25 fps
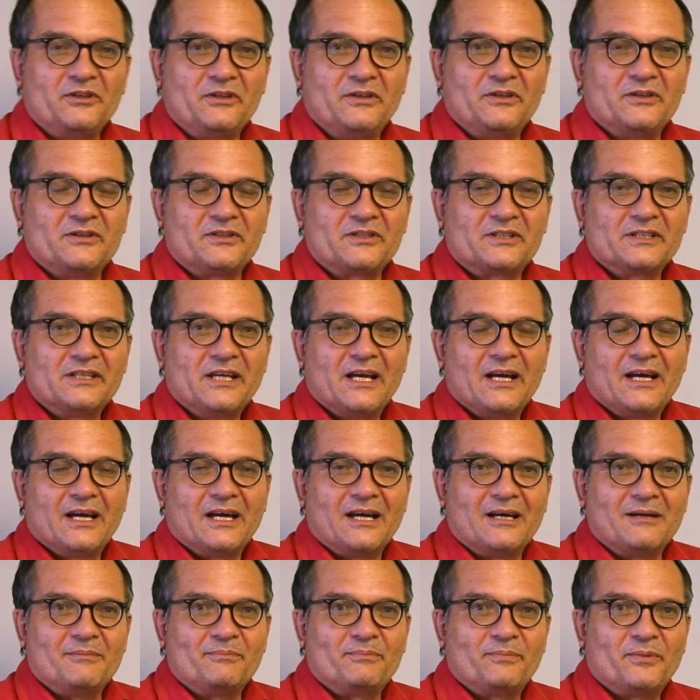use
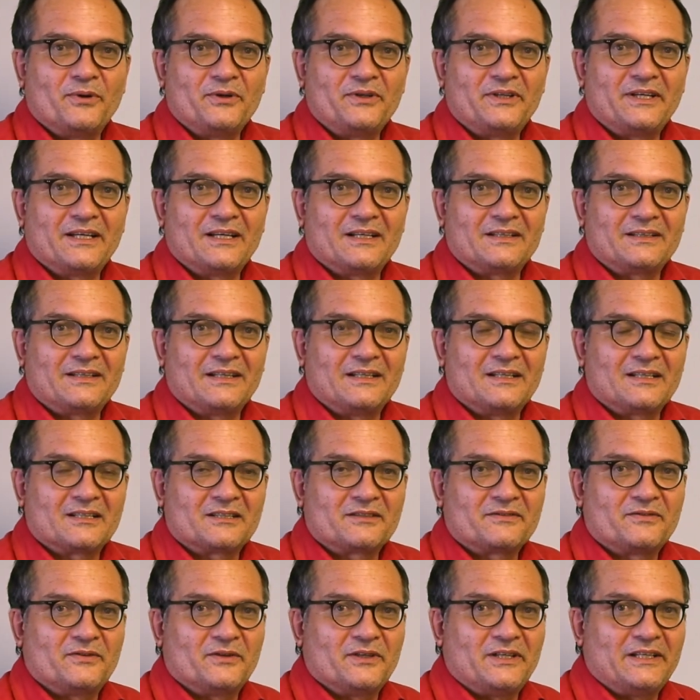pointing
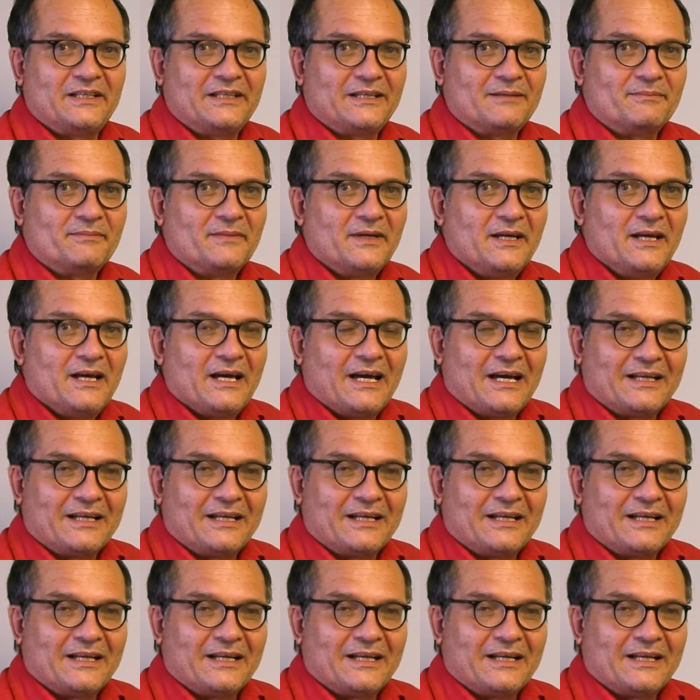antennas for helium.